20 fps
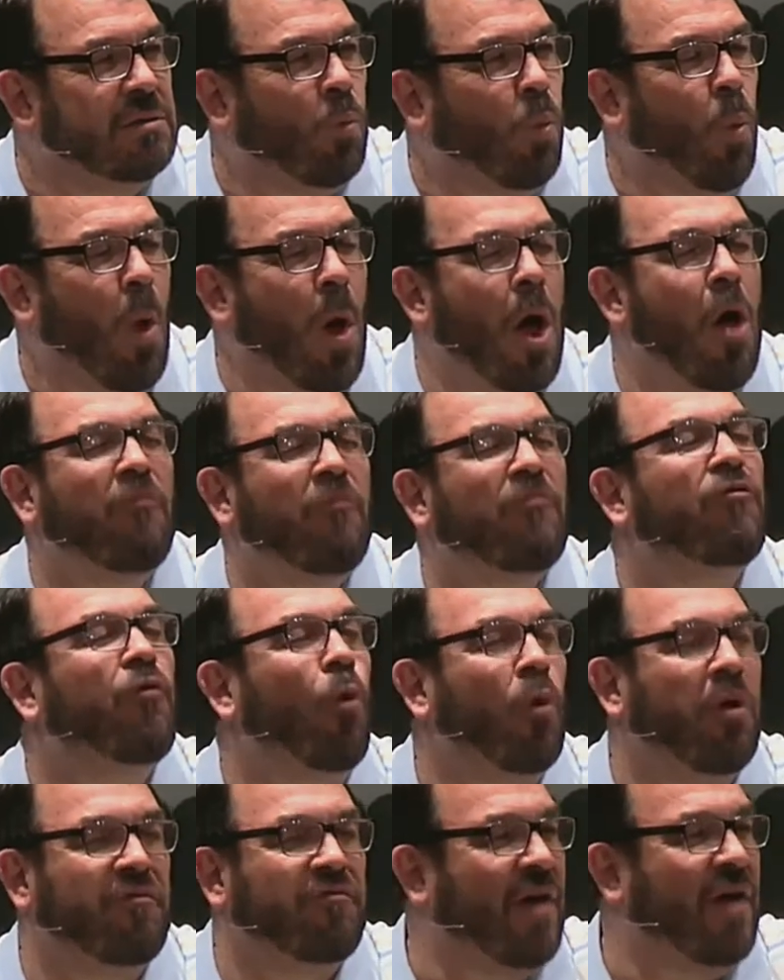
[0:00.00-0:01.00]
wall
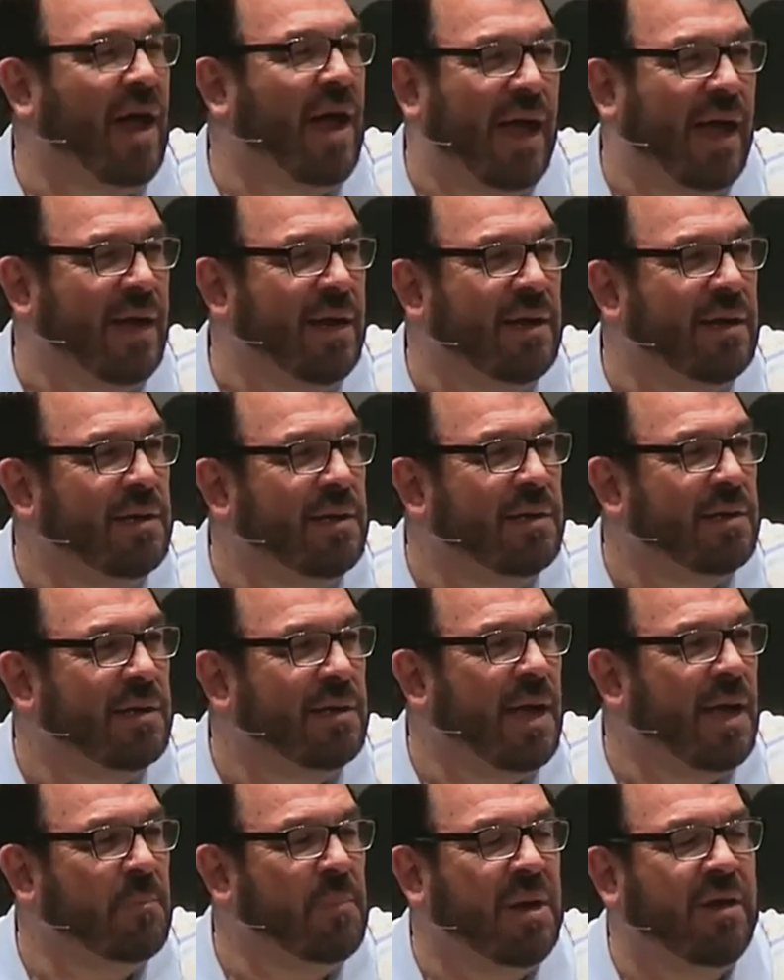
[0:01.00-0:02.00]
fortified.
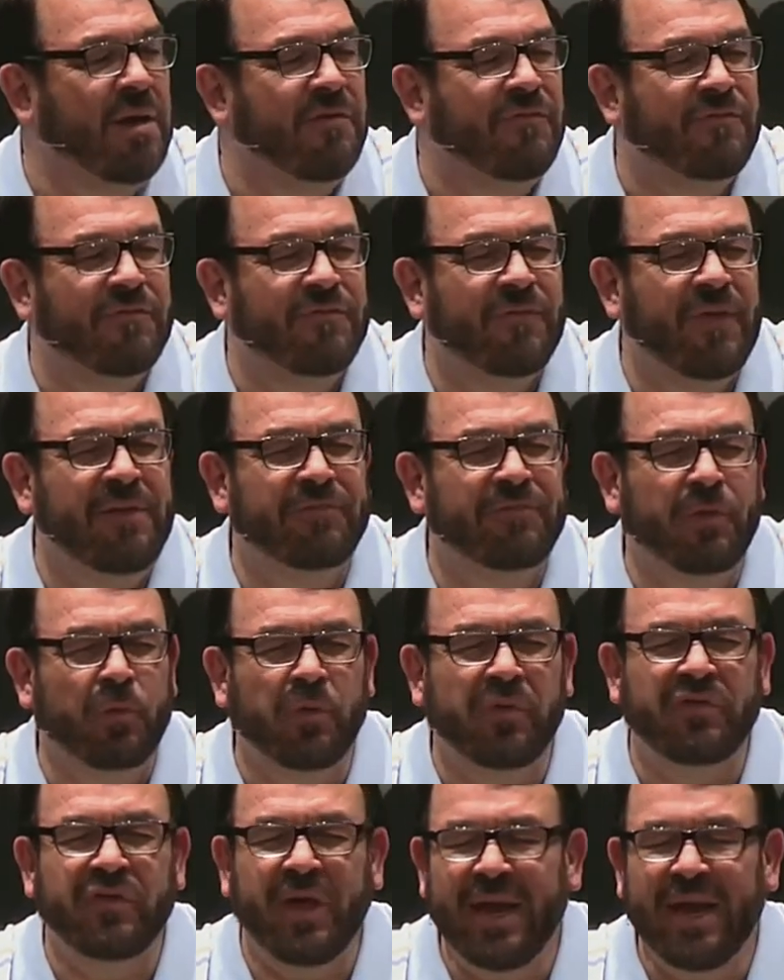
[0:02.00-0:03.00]
I mean, if there
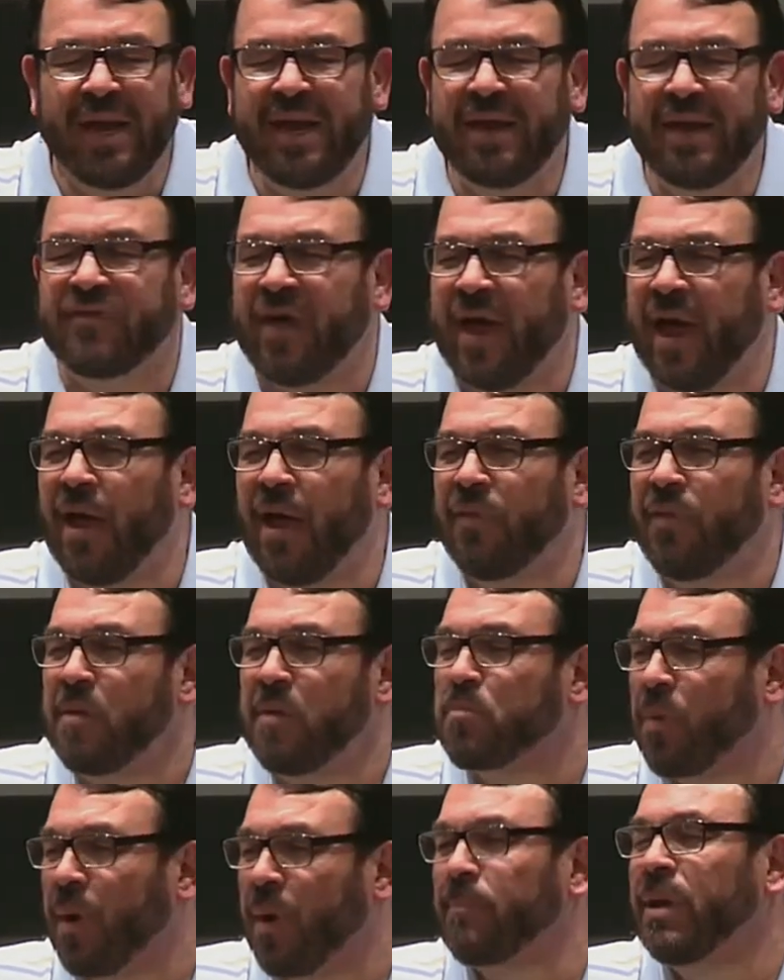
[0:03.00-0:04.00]
was any town that
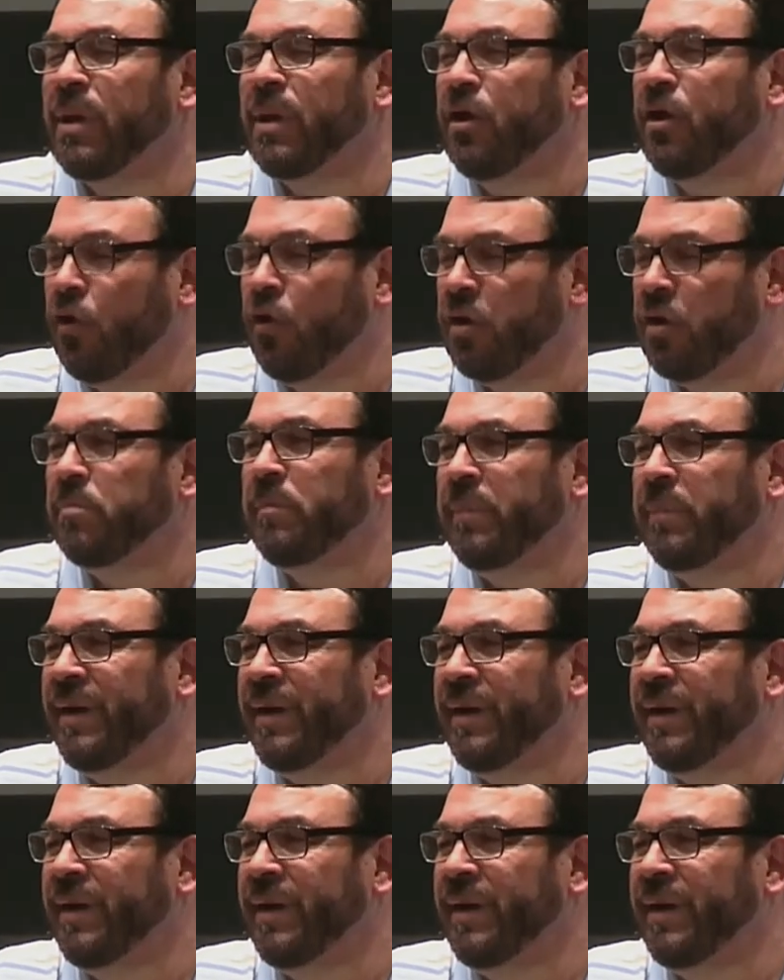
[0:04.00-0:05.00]
probably couldn't be
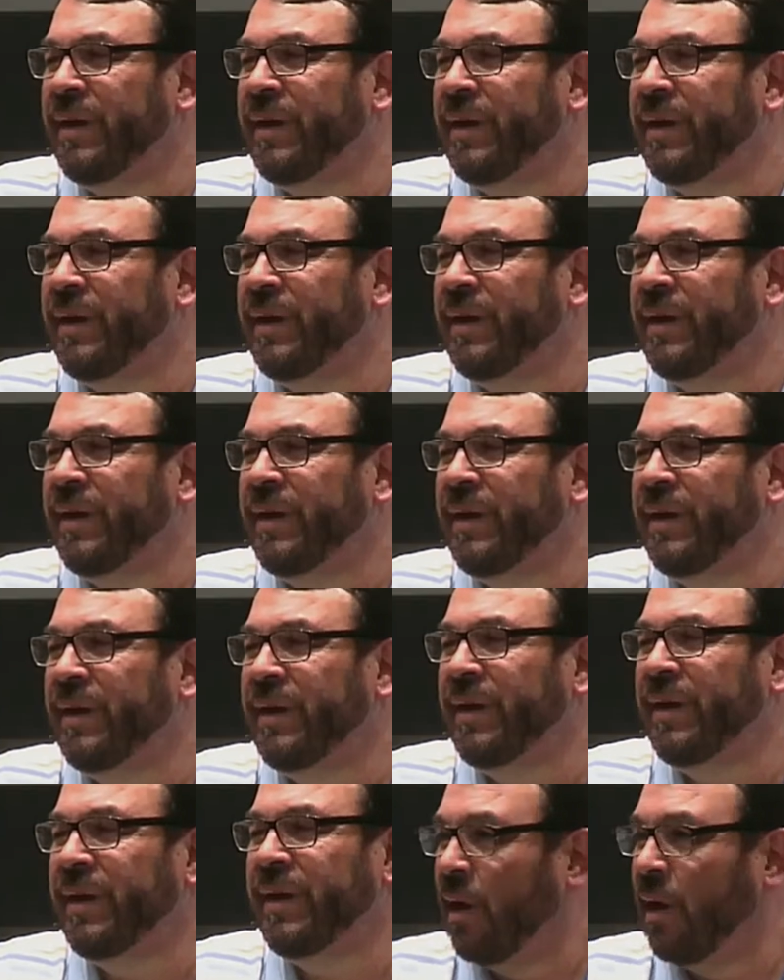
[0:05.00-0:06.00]
defeated, it
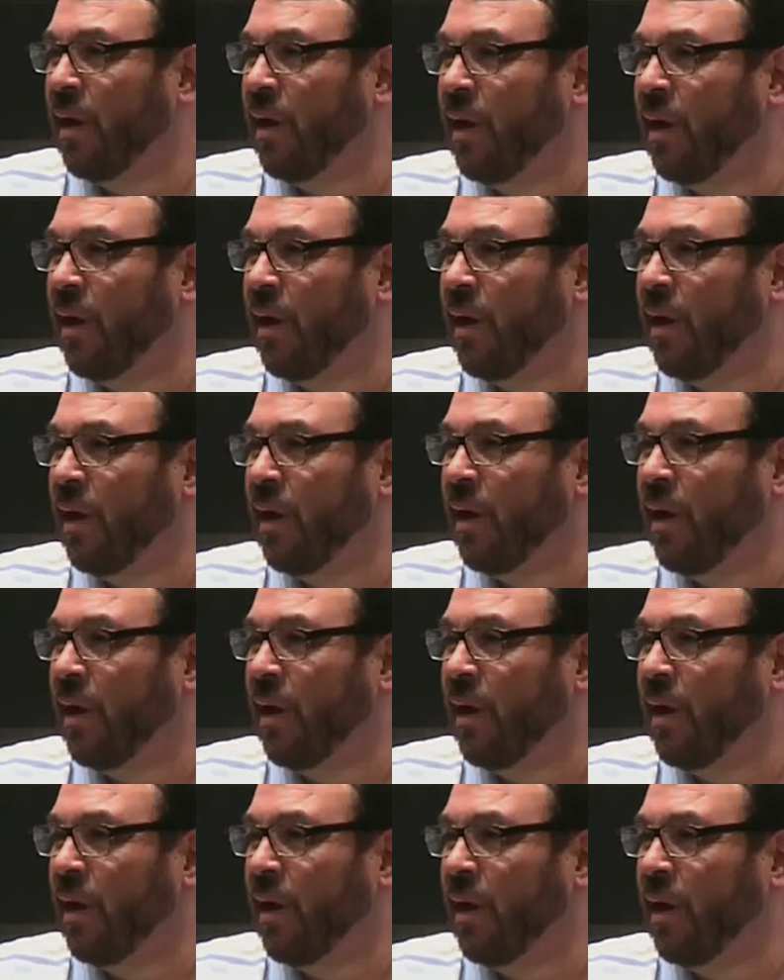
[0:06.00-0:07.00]
would have been Jericho.
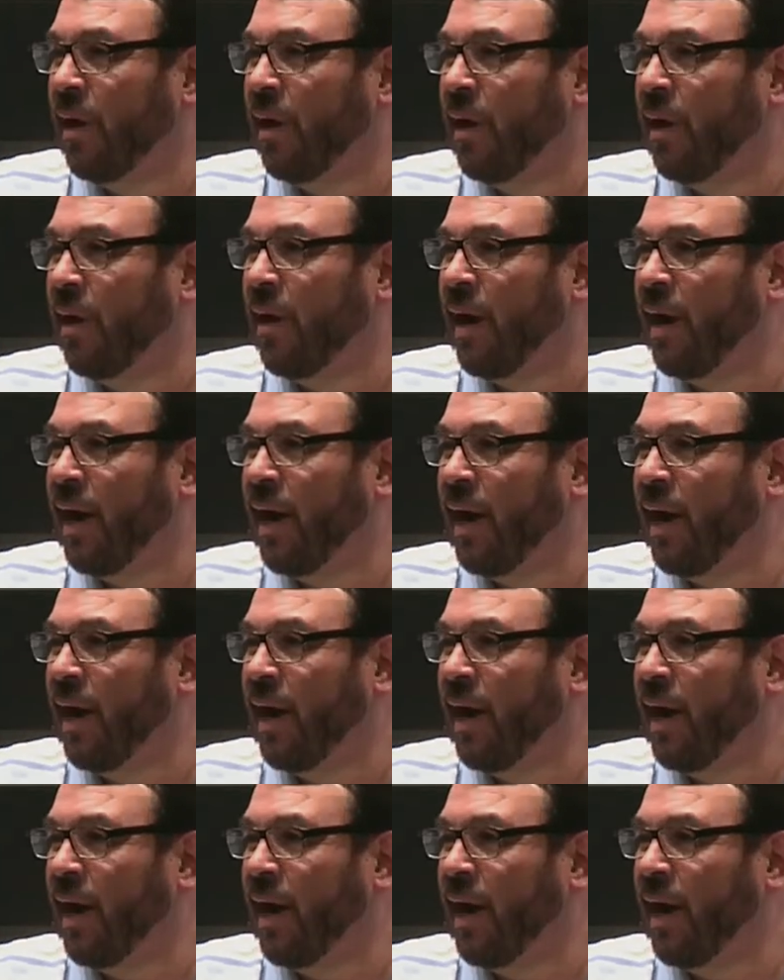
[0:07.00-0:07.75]
All right?